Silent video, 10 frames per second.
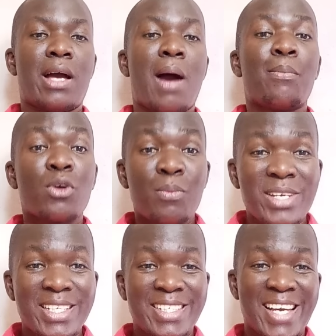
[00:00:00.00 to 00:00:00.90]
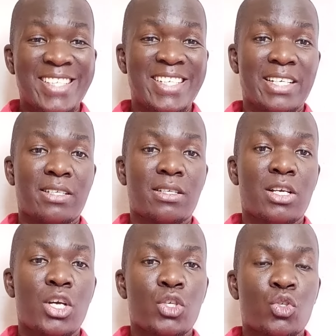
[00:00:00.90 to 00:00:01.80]
appropriate lighting.
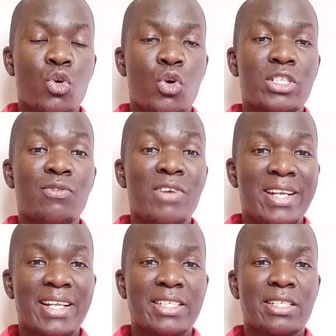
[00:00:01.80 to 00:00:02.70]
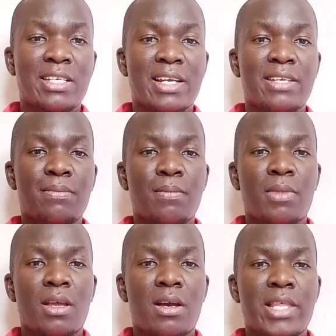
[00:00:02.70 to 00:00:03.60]
So it's very necessary
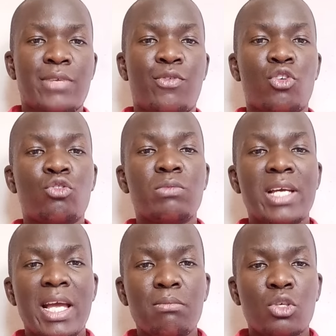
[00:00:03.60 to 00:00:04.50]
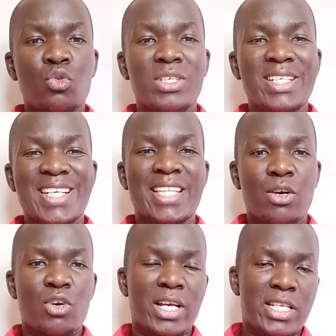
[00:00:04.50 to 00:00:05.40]
that for you to be able to get the
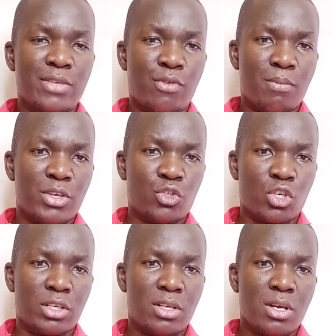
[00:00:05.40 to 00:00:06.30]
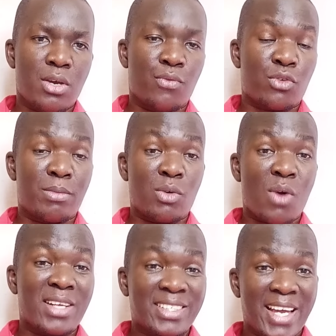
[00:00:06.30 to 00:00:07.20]
correct information from the
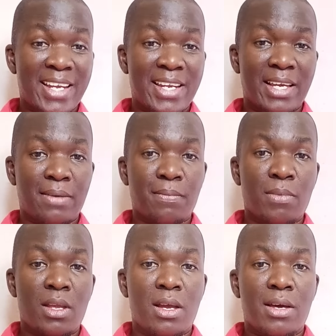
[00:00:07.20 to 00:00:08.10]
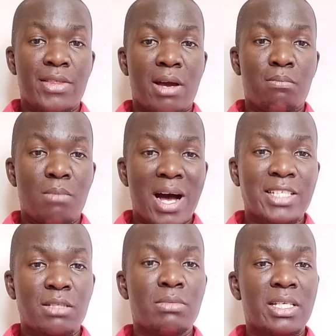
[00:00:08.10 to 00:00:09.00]
one signing, there
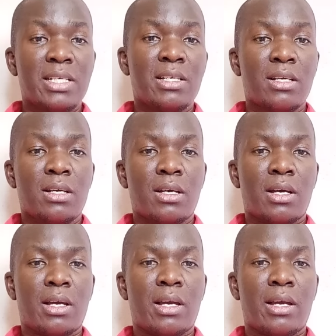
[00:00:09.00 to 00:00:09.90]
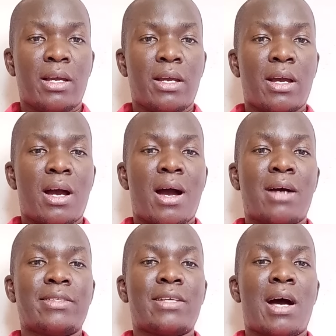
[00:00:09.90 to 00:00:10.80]
must be
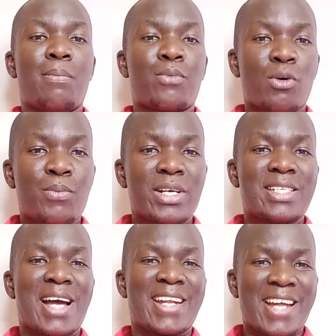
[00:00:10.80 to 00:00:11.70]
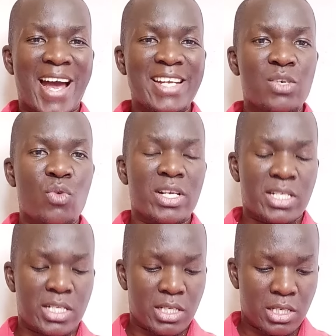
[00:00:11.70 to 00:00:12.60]
an appropriate and adequate